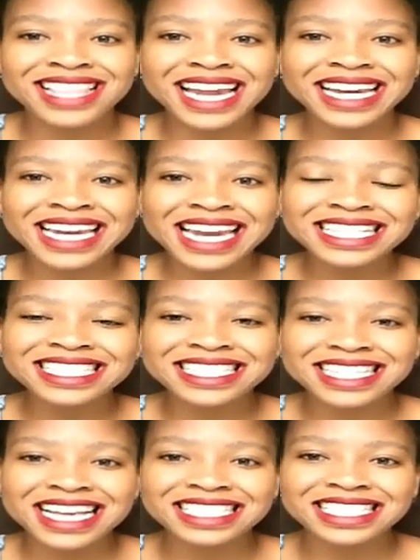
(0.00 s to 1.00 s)
that
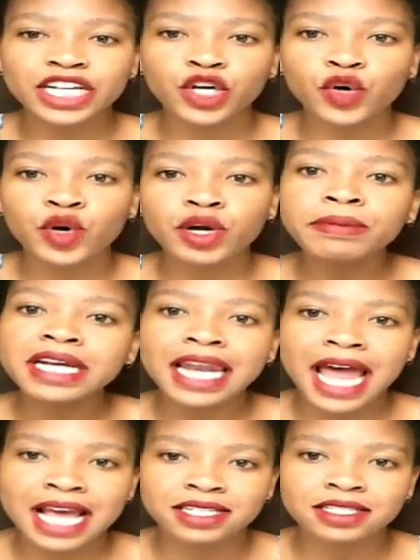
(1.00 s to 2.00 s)
legislation
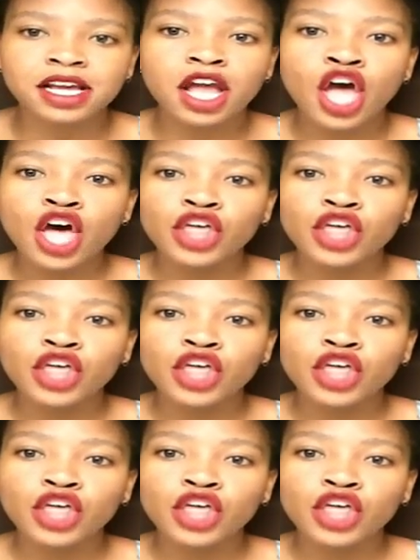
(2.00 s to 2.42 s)
criminalizing